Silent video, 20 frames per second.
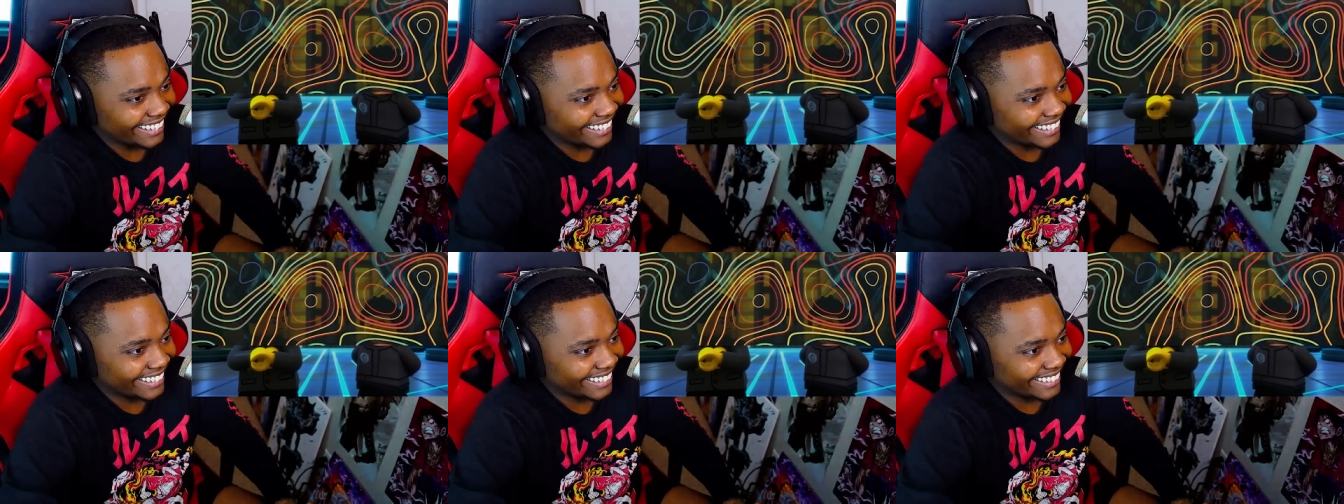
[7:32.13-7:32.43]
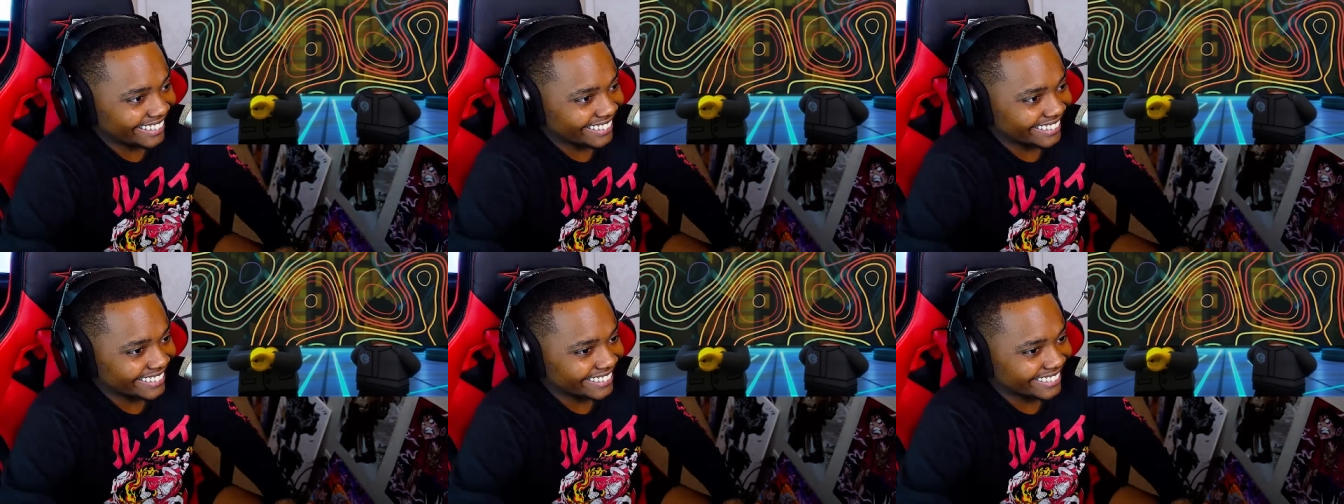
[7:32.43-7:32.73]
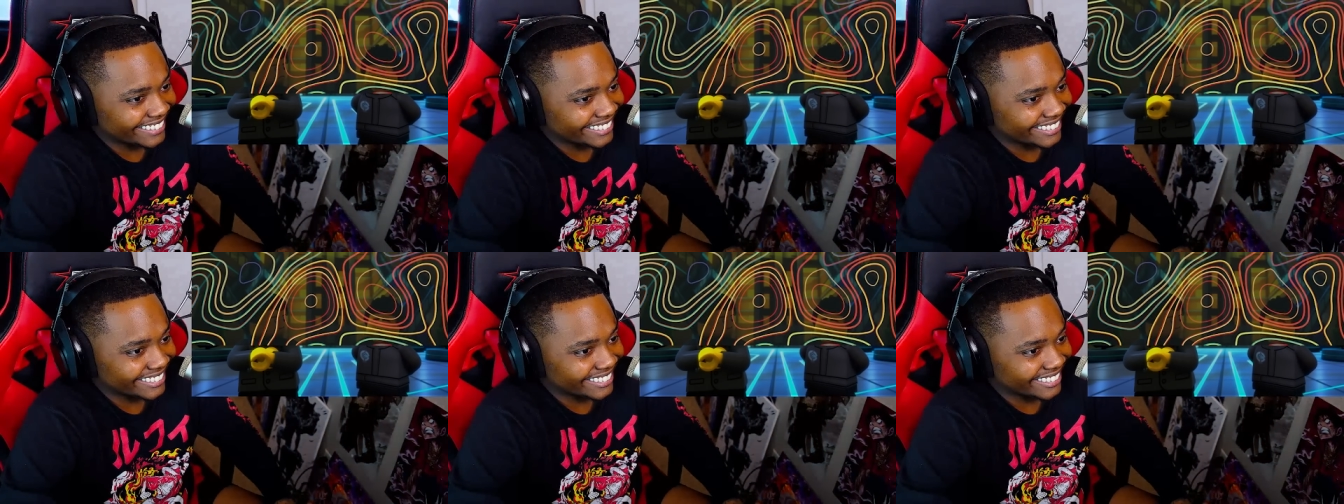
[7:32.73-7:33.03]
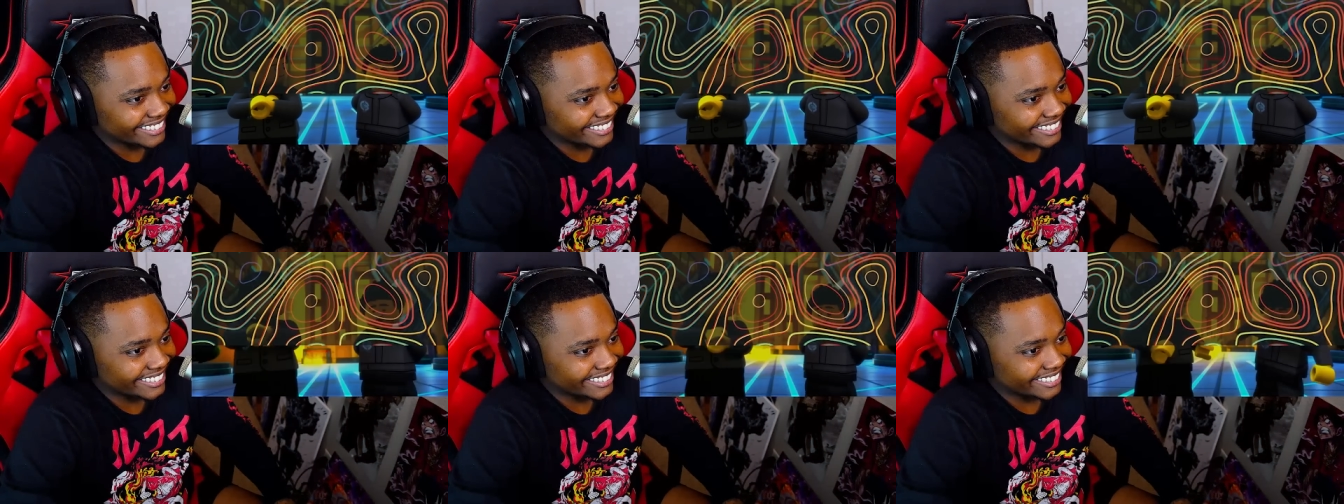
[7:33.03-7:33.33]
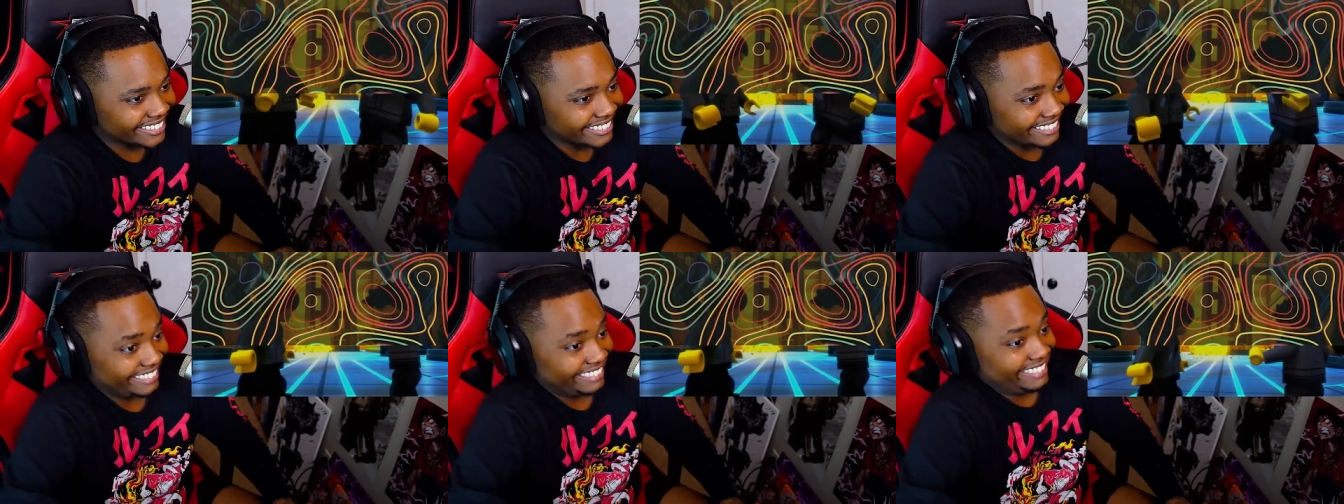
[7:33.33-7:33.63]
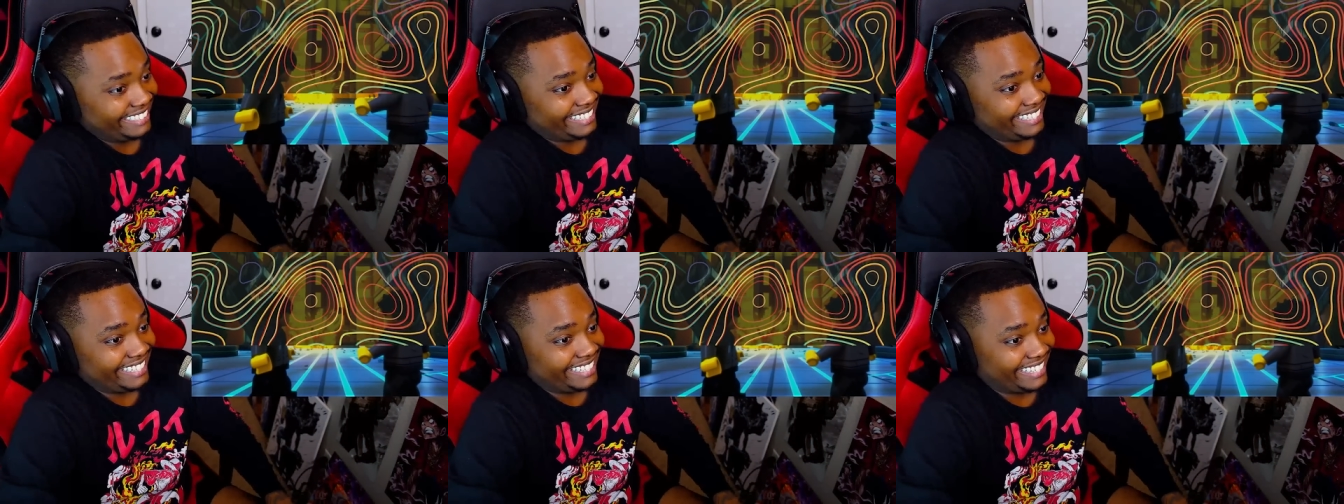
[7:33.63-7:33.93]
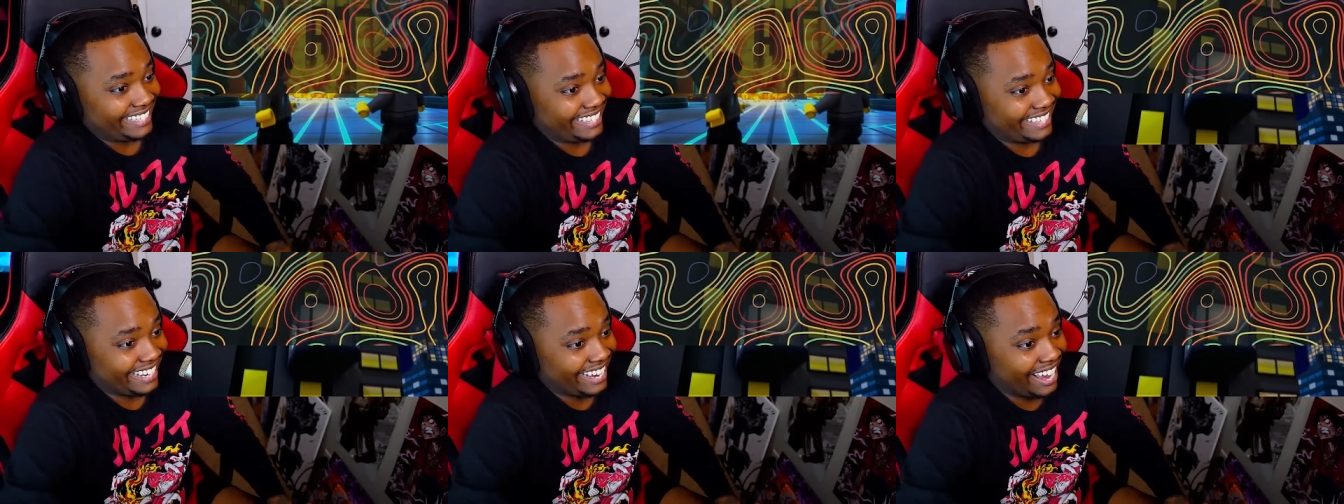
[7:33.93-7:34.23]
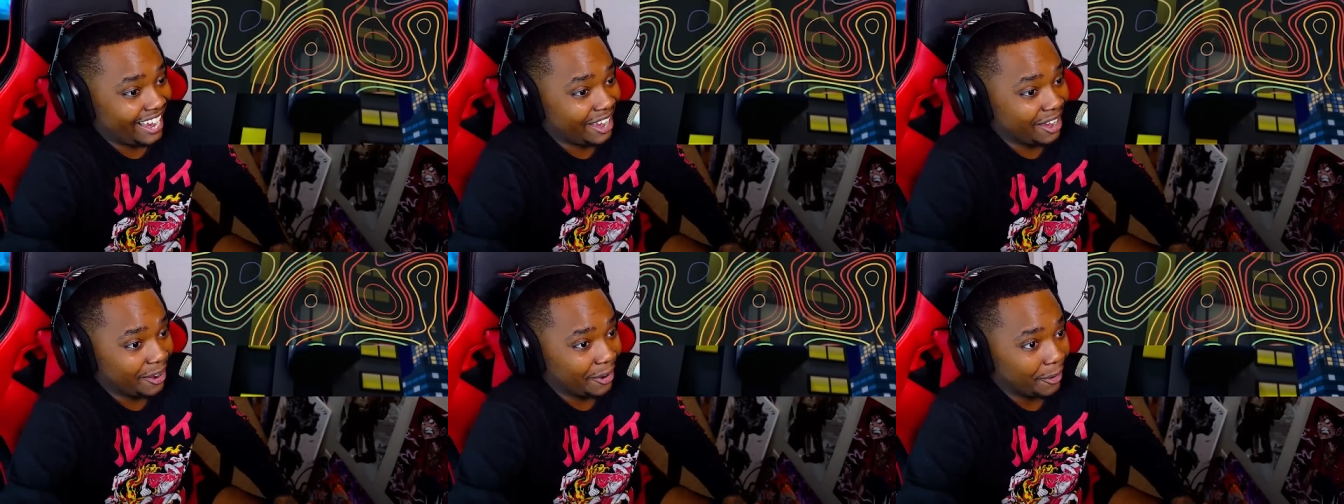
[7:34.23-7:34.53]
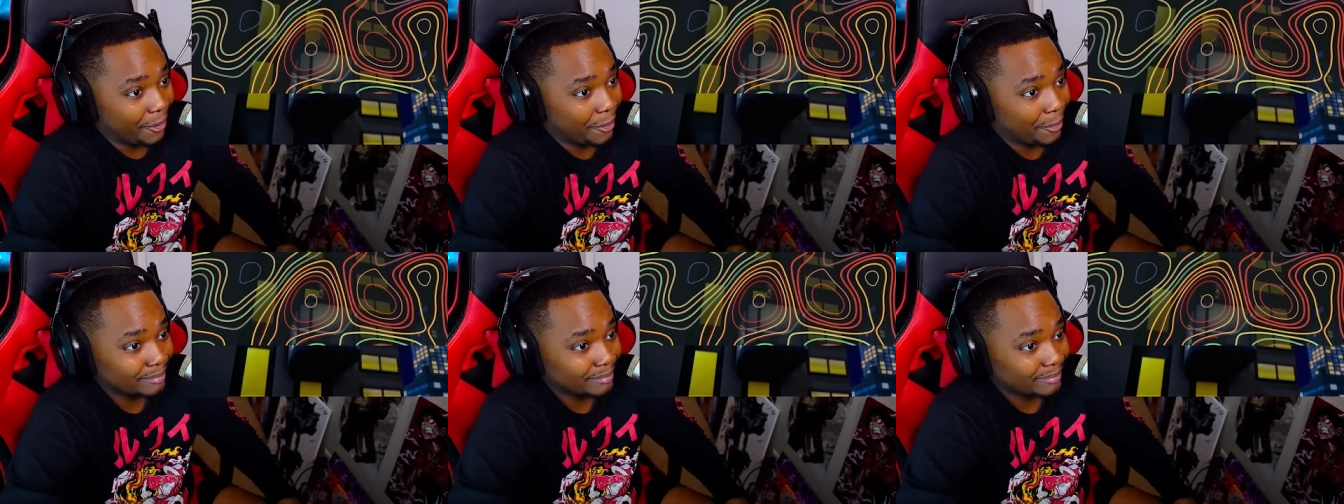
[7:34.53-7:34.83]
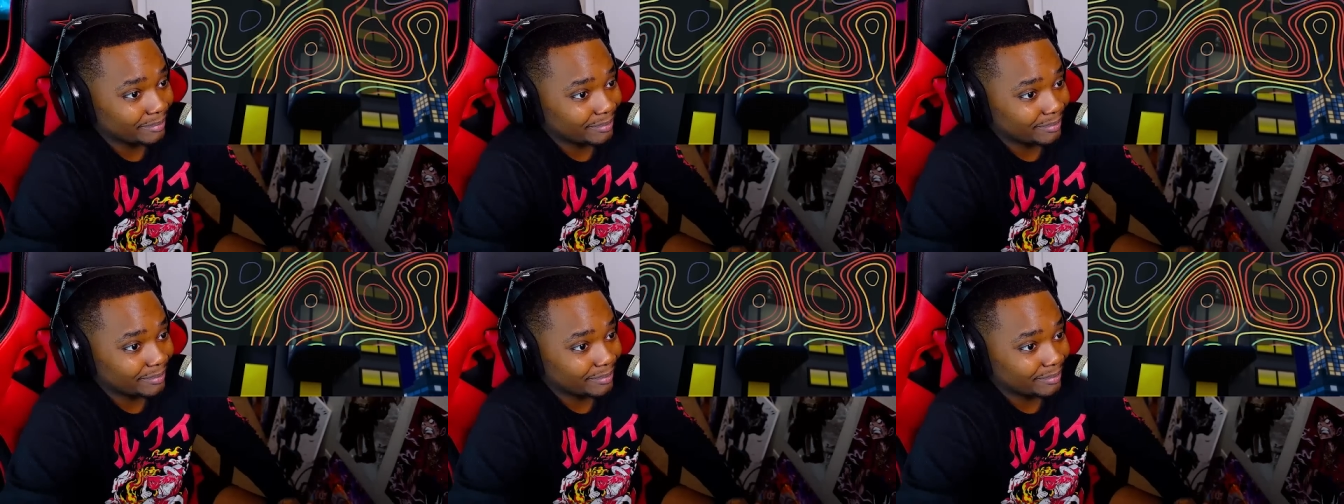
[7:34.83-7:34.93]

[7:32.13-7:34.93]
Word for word: Me too, actually. Damn.